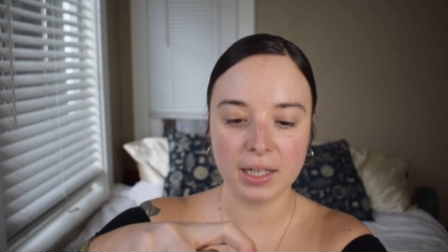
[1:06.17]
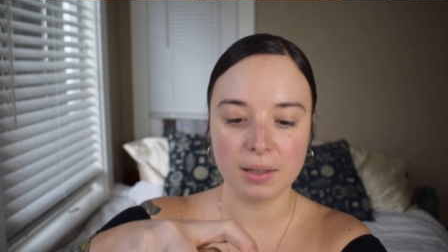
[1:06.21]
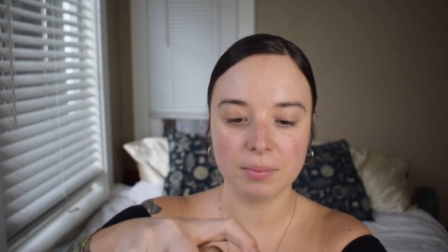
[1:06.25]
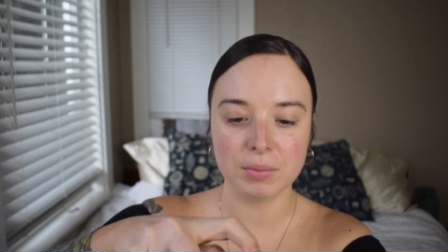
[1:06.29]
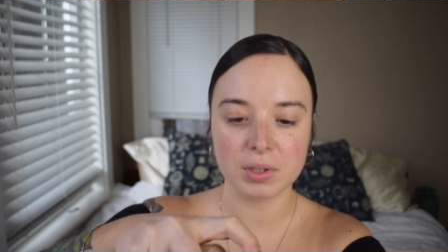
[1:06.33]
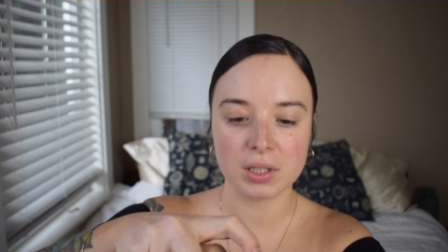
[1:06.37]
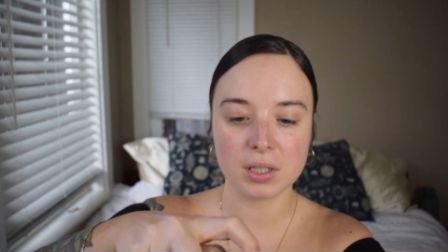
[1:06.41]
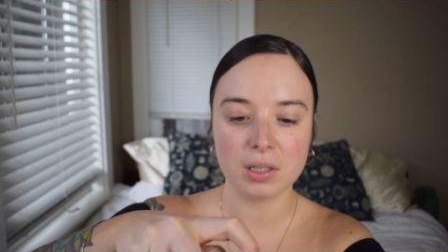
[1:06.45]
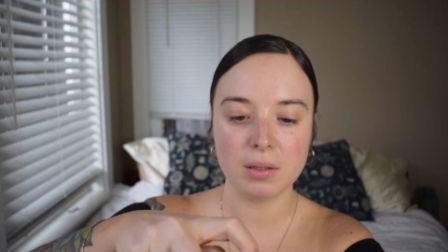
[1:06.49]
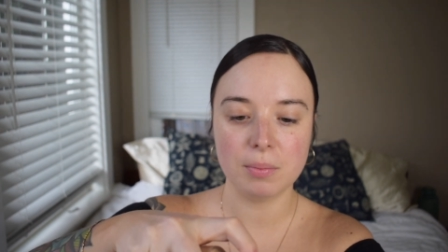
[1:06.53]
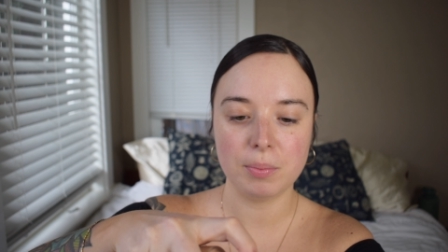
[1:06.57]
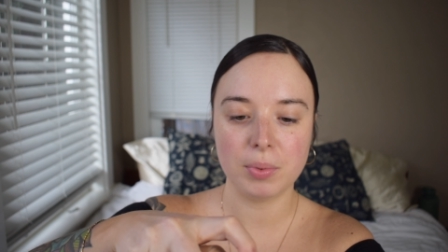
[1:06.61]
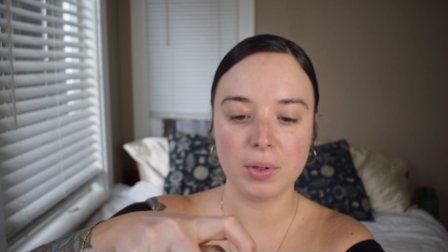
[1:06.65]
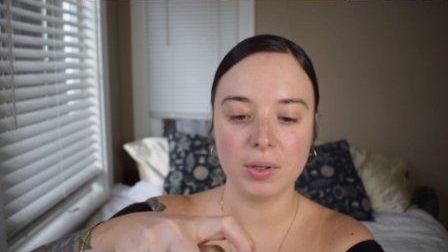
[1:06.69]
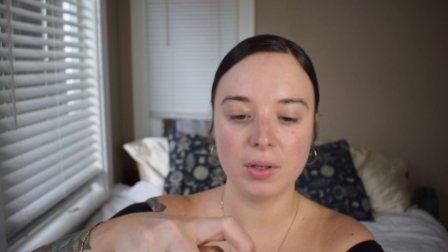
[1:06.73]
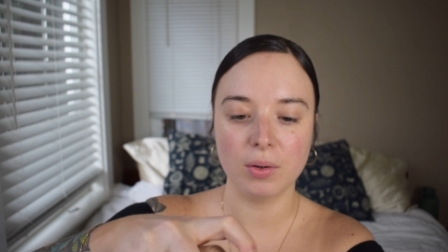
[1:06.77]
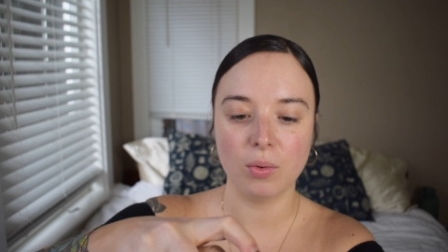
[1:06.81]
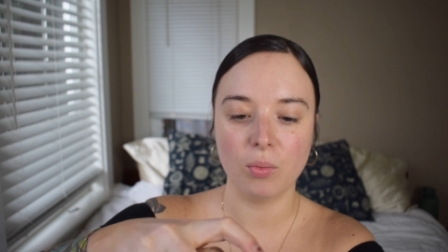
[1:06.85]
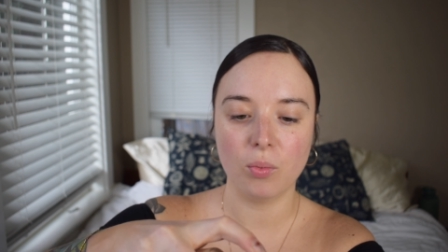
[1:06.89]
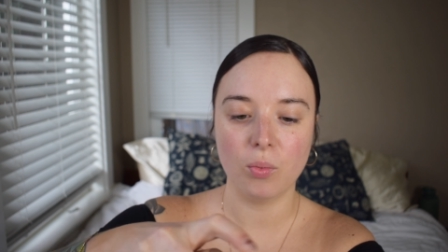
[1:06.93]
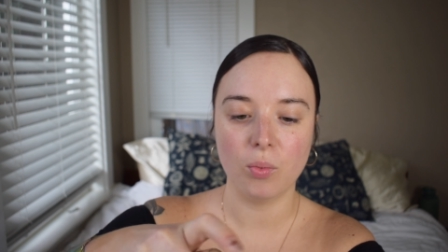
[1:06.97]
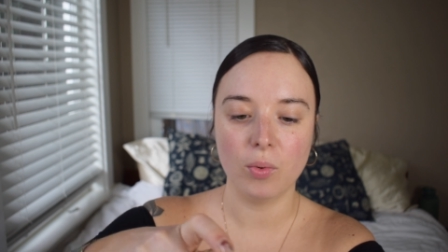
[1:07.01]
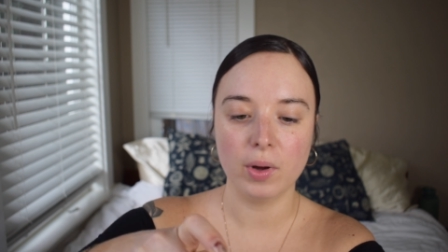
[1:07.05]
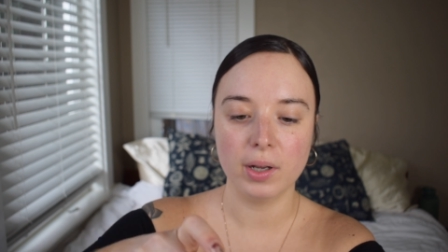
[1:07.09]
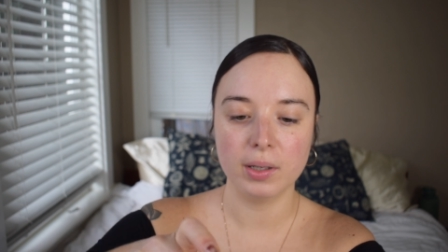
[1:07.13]
I'm just gonna
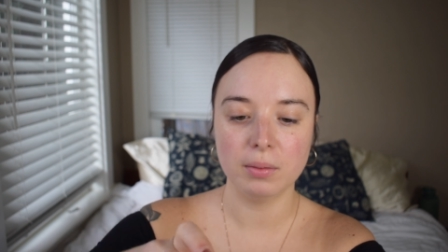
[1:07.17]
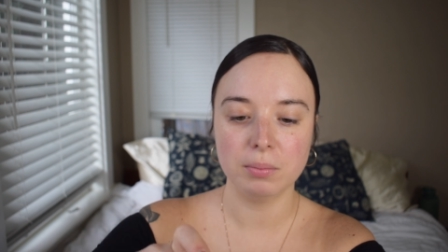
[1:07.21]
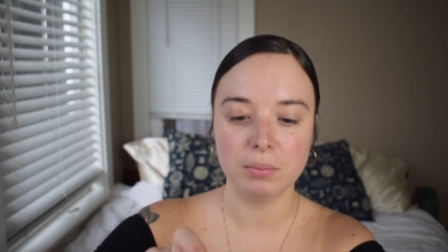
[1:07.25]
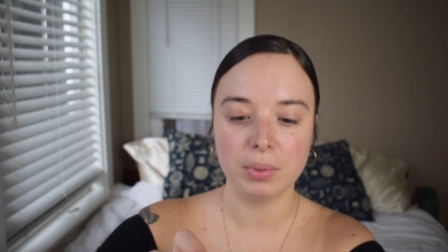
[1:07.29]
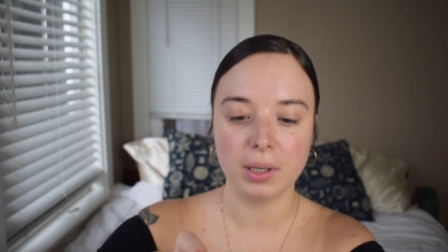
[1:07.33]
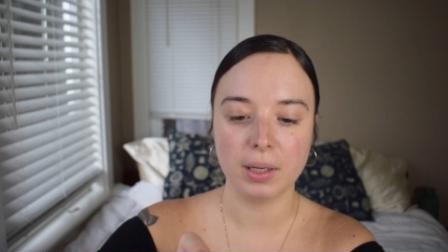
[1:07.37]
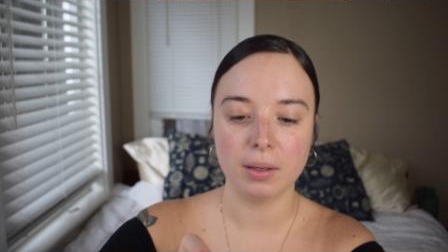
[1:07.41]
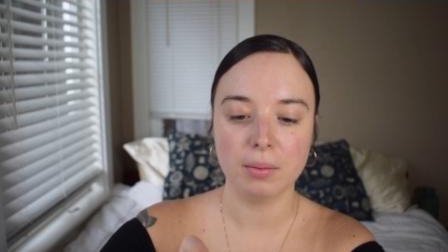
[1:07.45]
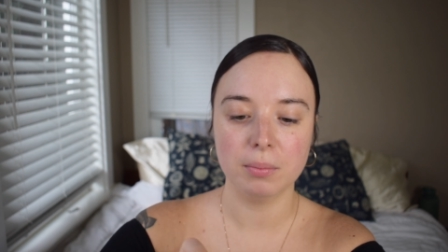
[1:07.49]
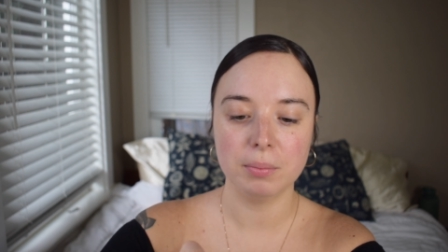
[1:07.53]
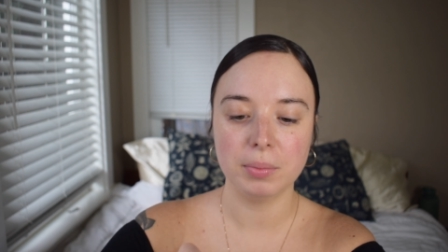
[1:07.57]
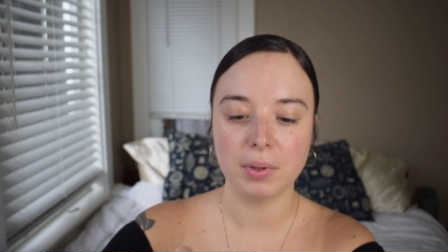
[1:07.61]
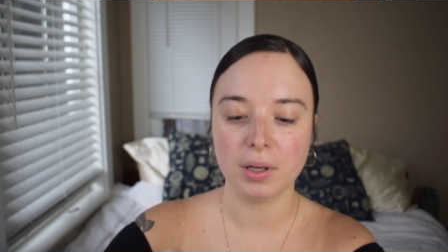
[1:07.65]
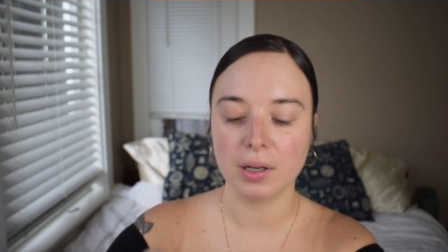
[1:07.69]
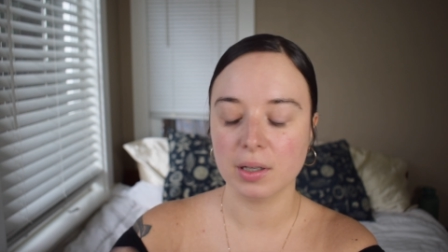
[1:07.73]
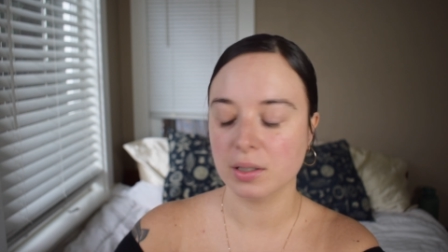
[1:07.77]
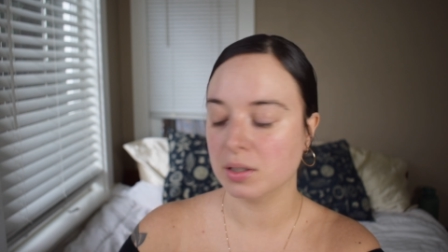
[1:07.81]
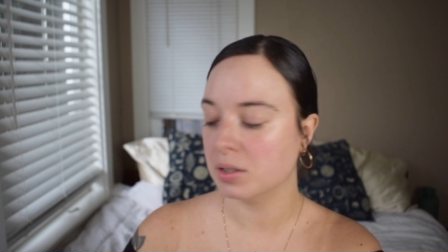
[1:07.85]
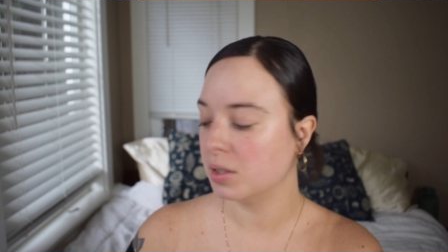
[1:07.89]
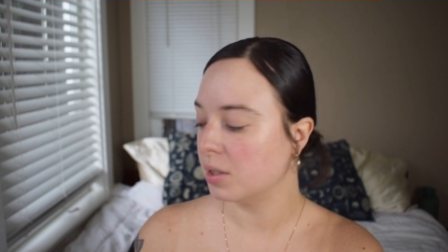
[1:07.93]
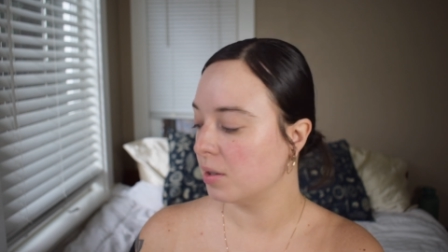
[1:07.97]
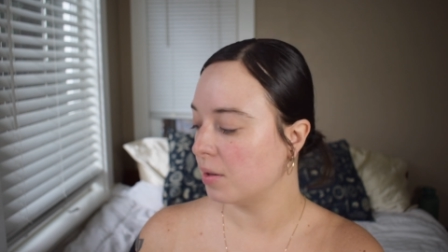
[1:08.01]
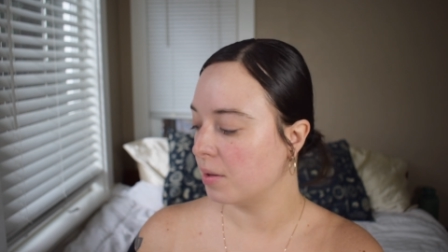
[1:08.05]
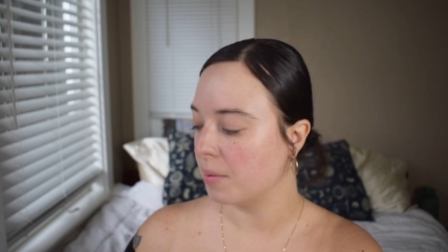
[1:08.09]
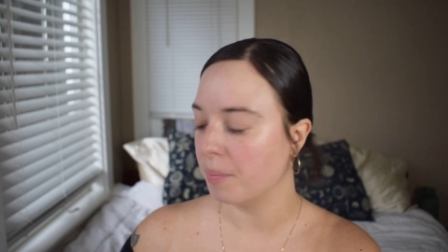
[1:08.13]
put one pump
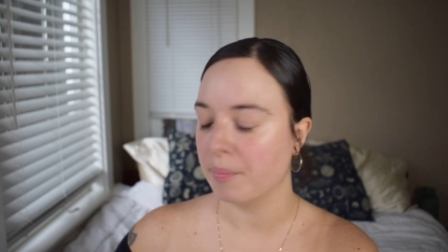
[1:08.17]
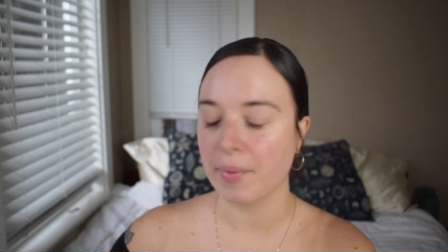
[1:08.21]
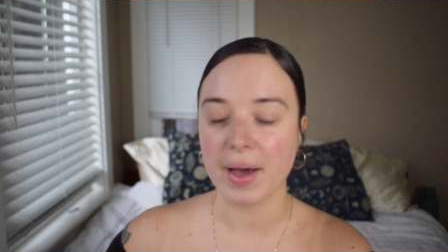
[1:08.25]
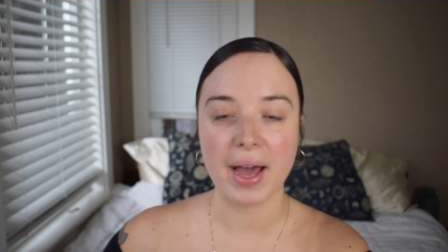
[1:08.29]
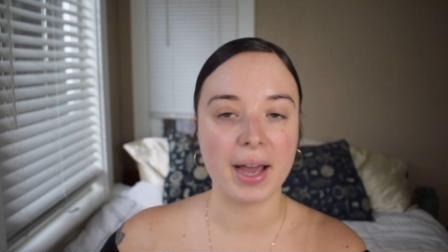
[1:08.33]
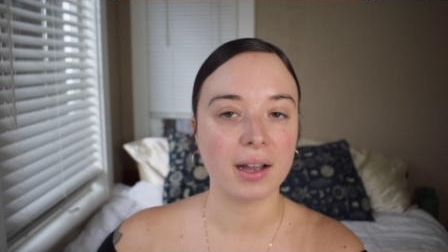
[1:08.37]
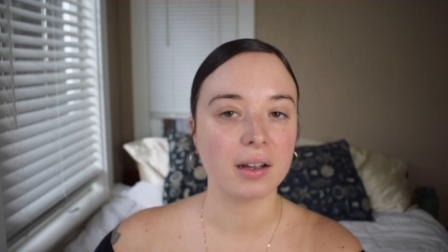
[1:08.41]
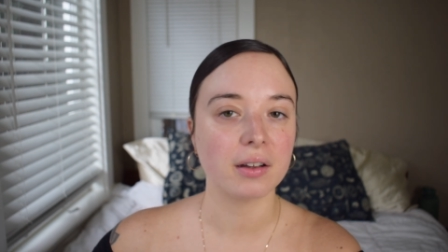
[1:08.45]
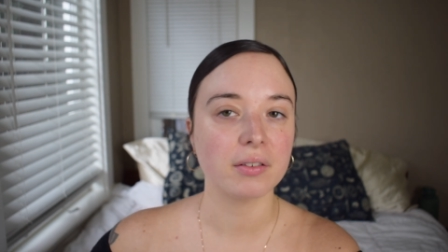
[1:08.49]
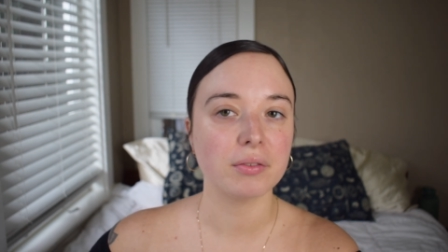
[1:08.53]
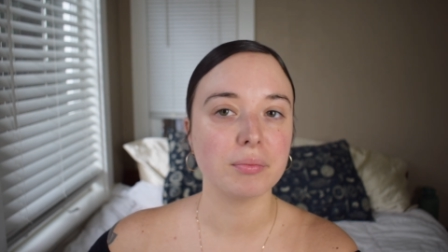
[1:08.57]
onto the back